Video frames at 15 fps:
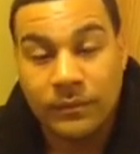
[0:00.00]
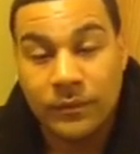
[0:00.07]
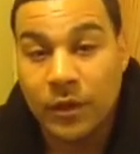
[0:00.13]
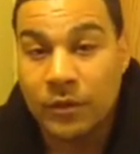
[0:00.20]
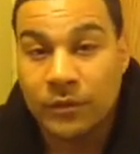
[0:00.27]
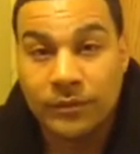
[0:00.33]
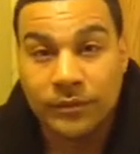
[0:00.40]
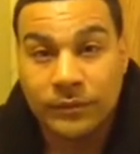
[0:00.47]

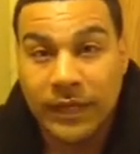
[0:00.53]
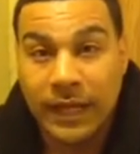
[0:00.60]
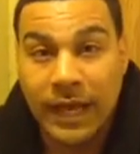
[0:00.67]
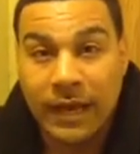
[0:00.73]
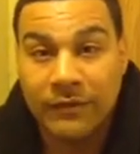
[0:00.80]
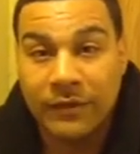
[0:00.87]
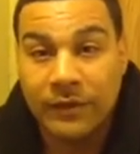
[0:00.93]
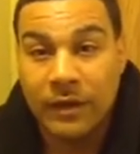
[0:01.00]
No, they
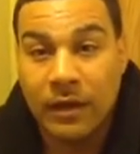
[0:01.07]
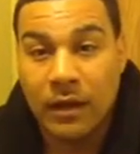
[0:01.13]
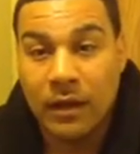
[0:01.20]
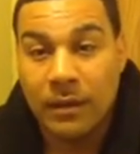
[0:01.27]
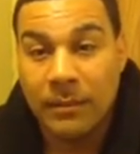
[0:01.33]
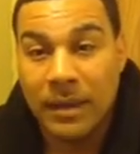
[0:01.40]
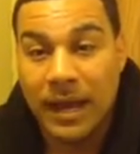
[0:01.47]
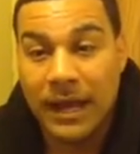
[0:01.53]
haven't.
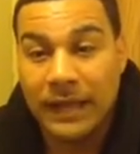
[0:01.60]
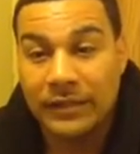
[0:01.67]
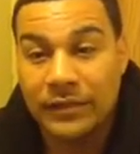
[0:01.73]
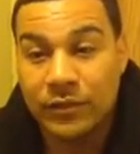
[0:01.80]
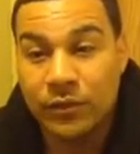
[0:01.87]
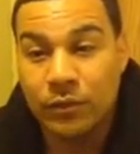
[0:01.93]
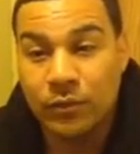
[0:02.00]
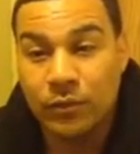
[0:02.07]
Um, I had
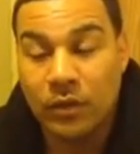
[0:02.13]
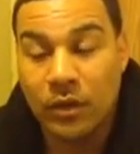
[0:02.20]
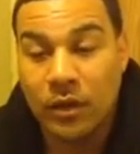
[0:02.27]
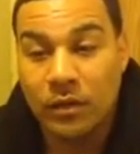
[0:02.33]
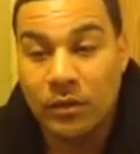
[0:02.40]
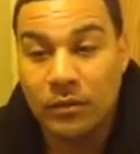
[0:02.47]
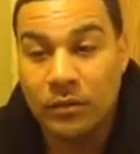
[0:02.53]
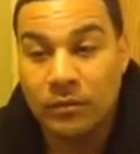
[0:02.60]
two
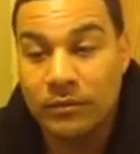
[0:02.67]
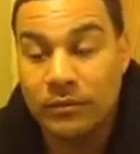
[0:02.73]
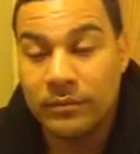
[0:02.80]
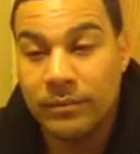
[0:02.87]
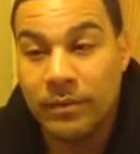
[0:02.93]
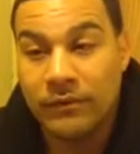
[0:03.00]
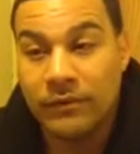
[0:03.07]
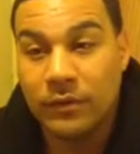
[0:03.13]
uh,
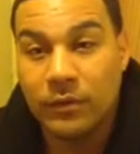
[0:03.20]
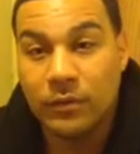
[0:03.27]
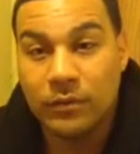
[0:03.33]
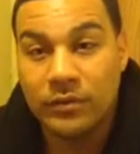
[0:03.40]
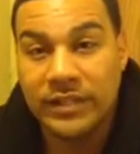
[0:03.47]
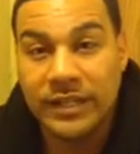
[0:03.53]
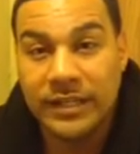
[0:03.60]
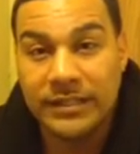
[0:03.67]
Buffalo
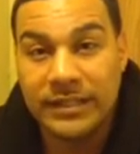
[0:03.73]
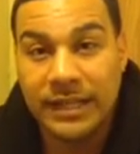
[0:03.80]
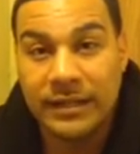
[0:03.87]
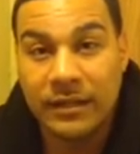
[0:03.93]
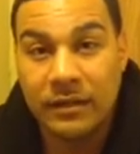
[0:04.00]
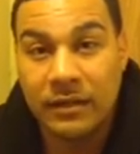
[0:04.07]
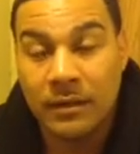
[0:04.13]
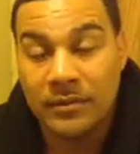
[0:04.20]
lieutenants that
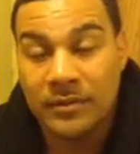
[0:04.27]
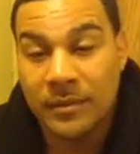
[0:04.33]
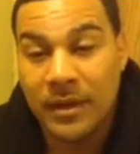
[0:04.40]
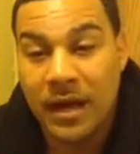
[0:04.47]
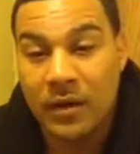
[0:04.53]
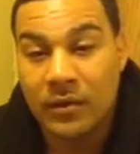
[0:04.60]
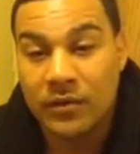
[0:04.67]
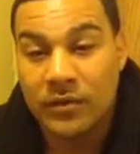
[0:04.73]
did come to my
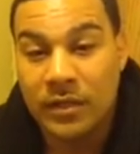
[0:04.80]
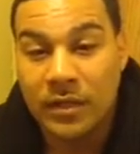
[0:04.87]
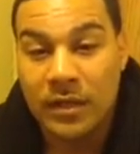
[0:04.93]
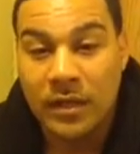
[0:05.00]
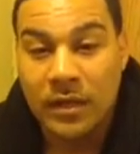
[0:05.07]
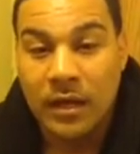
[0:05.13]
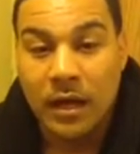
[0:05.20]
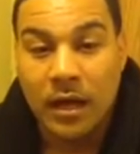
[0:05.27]
house
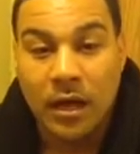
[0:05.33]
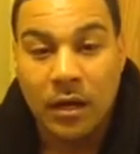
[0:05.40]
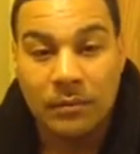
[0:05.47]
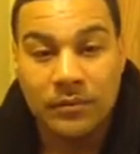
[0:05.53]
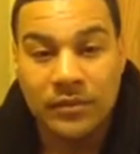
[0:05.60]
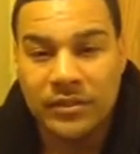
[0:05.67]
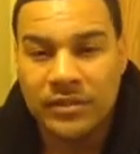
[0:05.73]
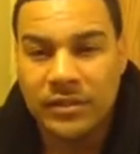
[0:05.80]

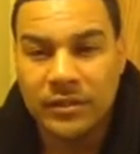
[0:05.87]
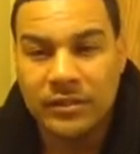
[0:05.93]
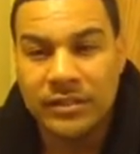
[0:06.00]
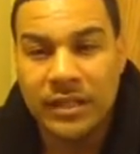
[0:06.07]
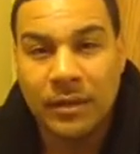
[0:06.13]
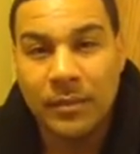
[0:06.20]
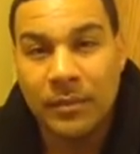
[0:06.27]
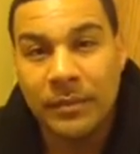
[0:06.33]
um, just to
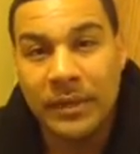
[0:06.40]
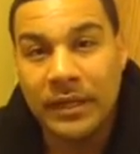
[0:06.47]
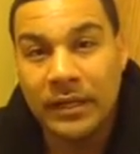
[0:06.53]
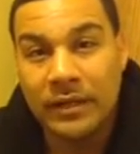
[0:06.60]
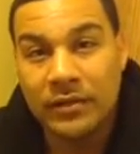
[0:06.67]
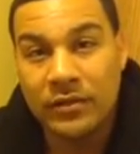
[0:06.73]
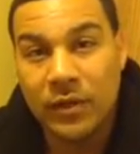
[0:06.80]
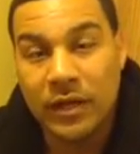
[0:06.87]
set up a
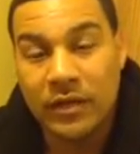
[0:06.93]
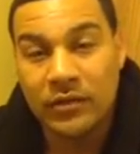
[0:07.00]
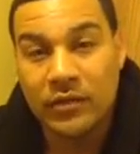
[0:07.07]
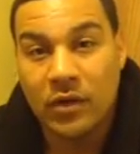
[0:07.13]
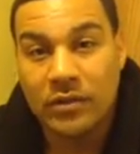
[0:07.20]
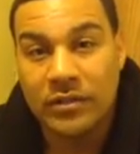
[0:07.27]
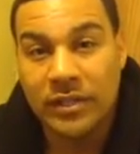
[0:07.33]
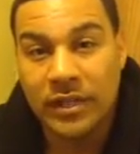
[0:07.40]
meeting so I can
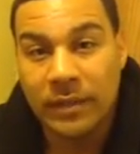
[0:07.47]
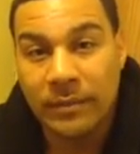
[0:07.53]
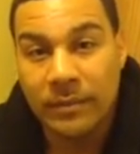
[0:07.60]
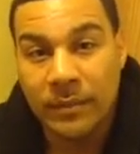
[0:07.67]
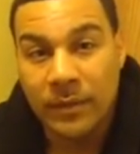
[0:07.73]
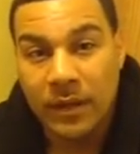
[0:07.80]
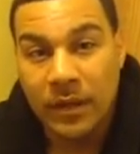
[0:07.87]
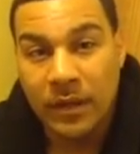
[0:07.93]
talk to them,
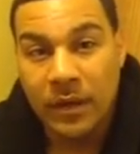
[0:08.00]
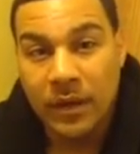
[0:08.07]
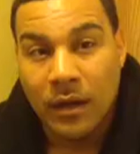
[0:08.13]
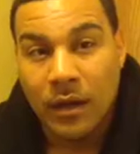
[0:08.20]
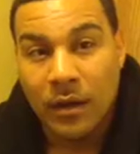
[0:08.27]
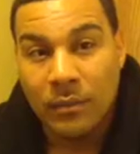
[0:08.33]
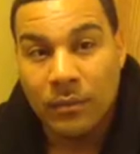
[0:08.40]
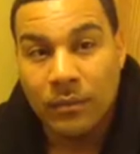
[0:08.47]

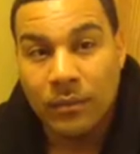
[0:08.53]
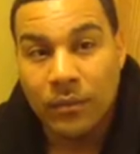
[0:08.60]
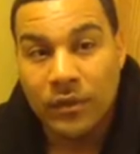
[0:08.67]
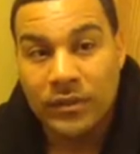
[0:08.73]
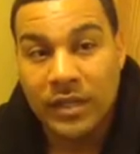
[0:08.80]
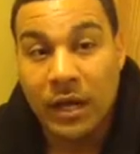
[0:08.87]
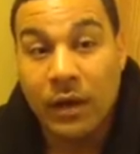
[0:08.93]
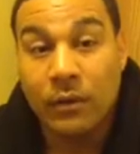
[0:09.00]
um,
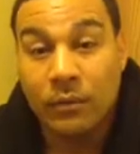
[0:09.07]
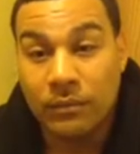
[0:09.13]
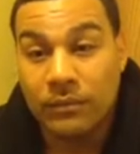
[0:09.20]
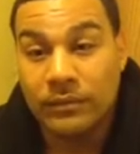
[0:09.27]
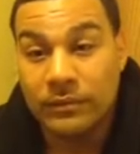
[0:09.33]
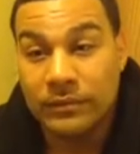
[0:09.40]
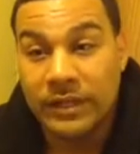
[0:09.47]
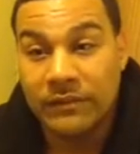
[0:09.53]
which I
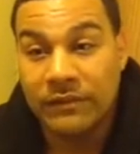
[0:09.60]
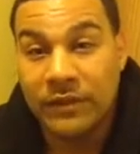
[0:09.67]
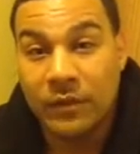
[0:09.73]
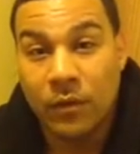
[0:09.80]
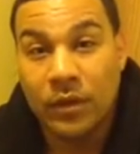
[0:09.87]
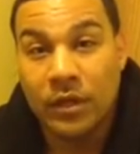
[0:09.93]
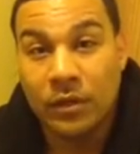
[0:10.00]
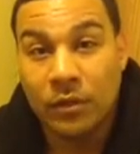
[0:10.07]

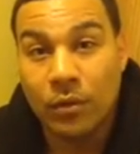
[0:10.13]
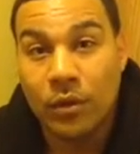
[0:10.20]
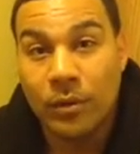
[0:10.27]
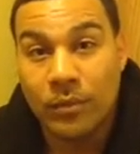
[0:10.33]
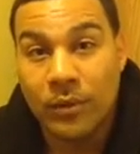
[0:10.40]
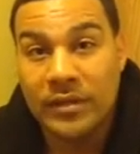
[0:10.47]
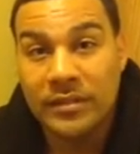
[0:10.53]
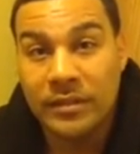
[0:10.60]
definitely want a lawyer
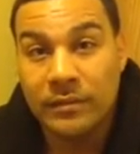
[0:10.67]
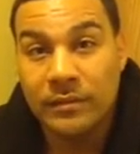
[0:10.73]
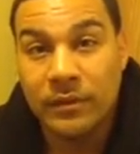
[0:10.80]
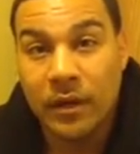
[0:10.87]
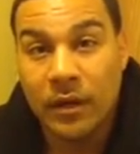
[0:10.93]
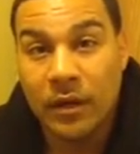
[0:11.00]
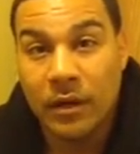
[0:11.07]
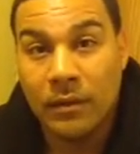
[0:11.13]
present
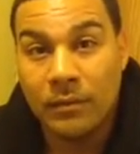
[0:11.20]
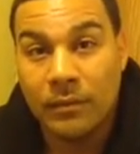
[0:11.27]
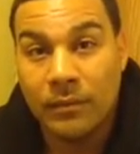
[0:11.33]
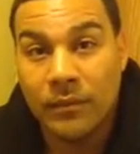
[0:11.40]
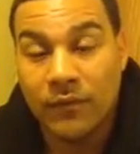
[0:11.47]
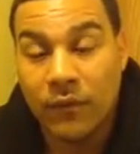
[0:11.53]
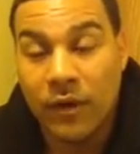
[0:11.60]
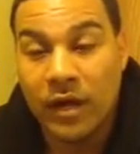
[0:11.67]
um,
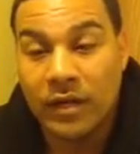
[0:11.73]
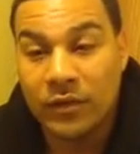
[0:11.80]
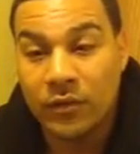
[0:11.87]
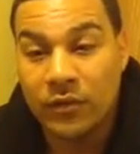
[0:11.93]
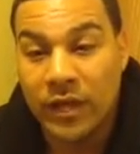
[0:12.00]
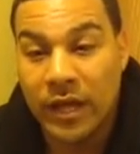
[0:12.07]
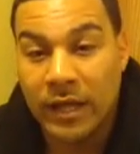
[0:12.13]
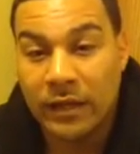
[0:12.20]
before I
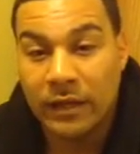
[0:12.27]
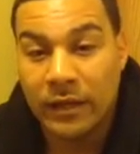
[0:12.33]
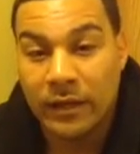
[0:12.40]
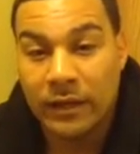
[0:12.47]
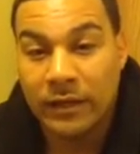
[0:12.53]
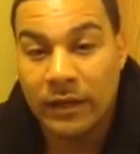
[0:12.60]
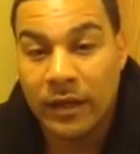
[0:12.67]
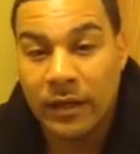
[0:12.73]
do that.
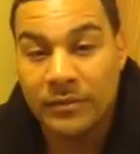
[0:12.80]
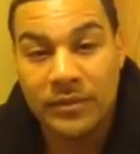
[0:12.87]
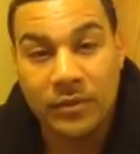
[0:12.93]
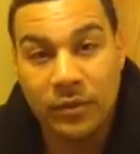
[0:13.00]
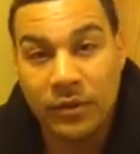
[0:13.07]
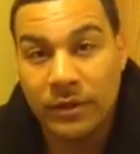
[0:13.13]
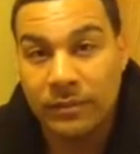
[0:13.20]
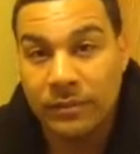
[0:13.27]
And I'm
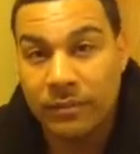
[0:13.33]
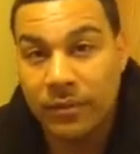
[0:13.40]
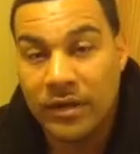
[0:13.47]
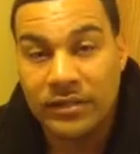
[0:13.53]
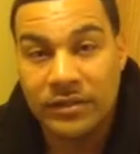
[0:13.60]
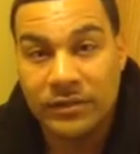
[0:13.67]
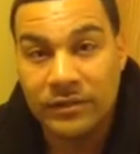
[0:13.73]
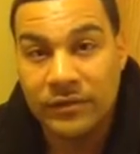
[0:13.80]
still in the
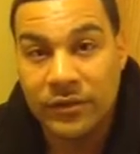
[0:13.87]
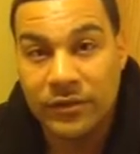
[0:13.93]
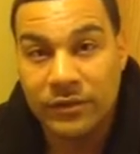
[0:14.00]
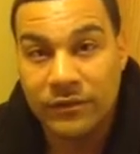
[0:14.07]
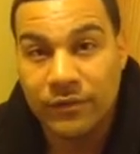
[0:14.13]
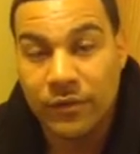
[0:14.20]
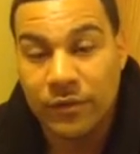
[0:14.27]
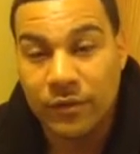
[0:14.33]
process of
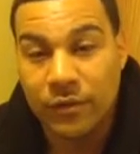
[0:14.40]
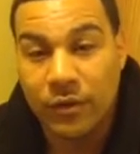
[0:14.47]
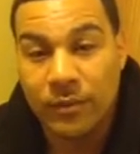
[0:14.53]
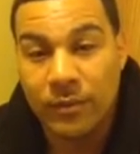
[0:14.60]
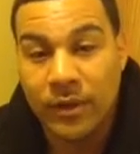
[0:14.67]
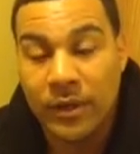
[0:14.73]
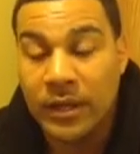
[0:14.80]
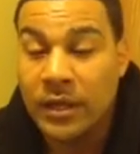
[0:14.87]
searching for a lawyer,
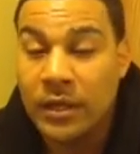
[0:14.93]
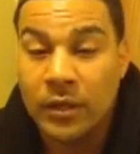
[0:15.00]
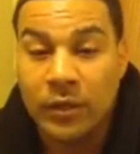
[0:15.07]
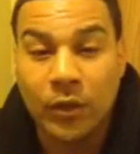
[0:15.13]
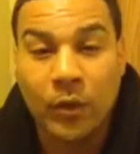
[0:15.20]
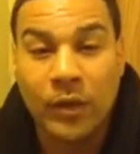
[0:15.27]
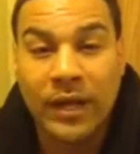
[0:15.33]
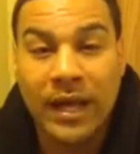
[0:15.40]
but
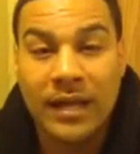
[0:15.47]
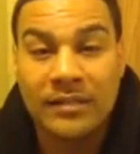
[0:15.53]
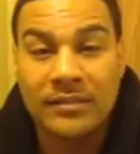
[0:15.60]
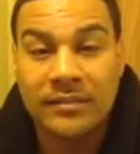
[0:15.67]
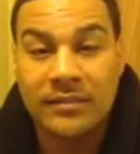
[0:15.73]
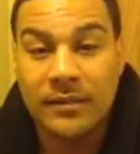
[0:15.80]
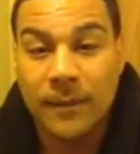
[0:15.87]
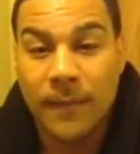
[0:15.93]
no one
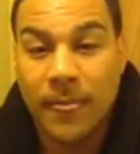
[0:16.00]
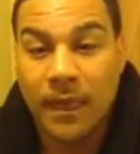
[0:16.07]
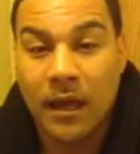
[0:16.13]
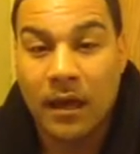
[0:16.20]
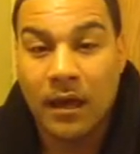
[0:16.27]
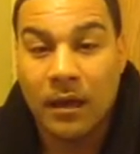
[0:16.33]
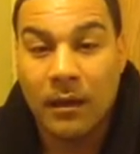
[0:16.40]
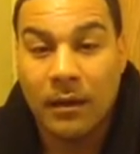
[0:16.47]
has
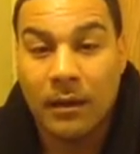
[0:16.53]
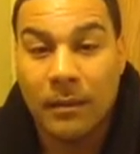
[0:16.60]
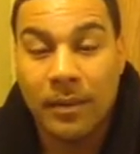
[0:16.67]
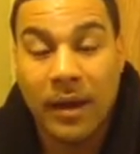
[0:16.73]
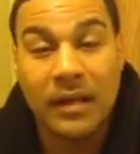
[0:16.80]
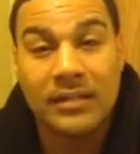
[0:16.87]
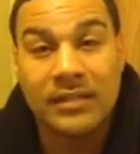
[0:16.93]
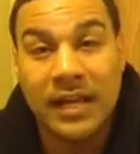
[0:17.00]
uh,
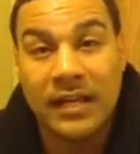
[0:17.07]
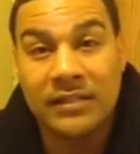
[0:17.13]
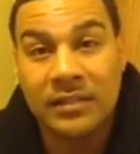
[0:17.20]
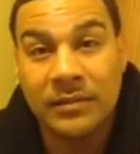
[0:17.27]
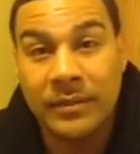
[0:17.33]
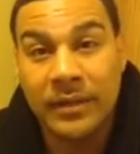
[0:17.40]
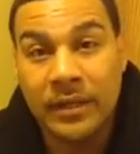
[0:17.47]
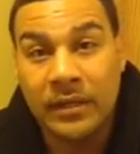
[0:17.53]
apologized
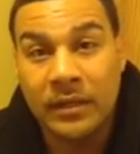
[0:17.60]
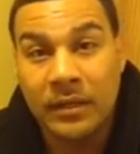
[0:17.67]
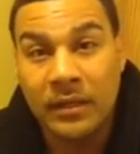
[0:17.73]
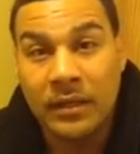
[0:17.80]
to me.